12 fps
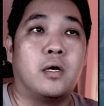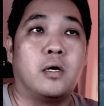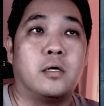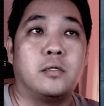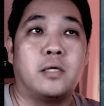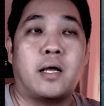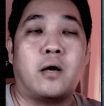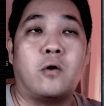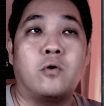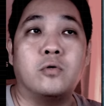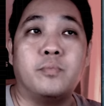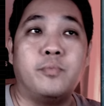All
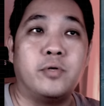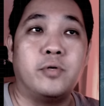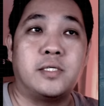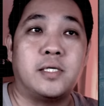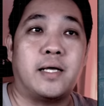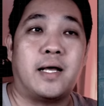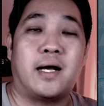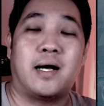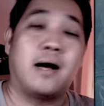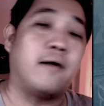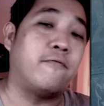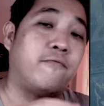the buildings here
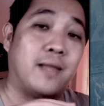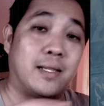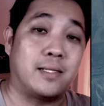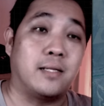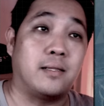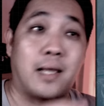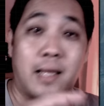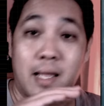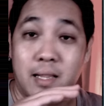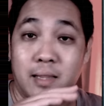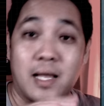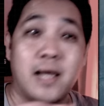are flattened, like
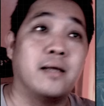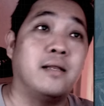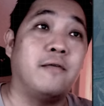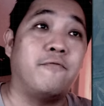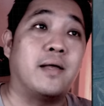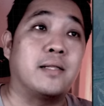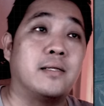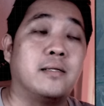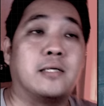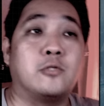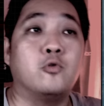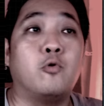entirely
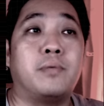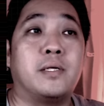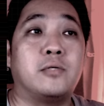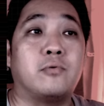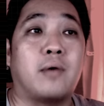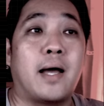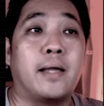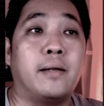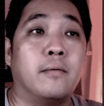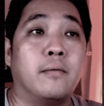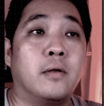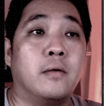flattened. There's no place to hide.
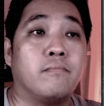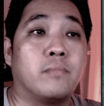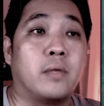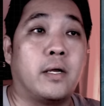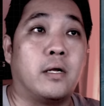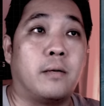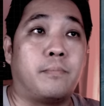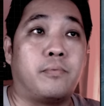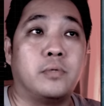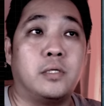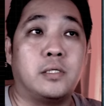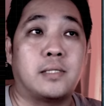And
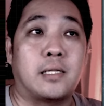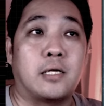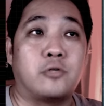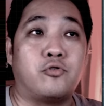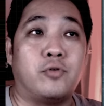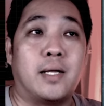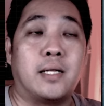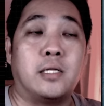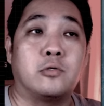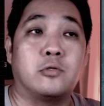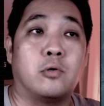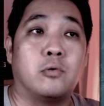this entire tree line
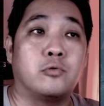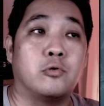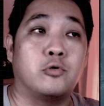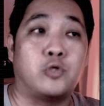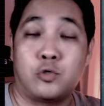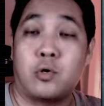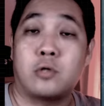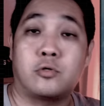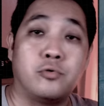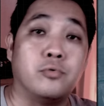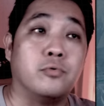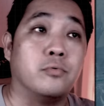is also shot
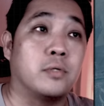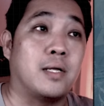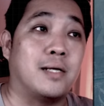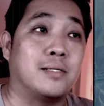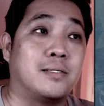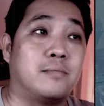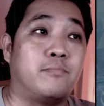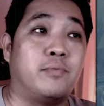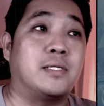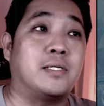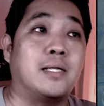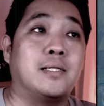through. There is
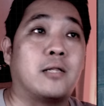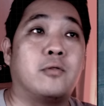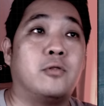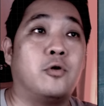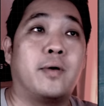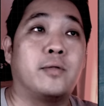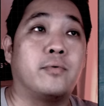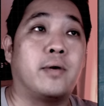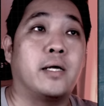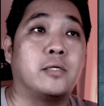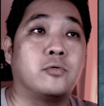basically nowhere to hide.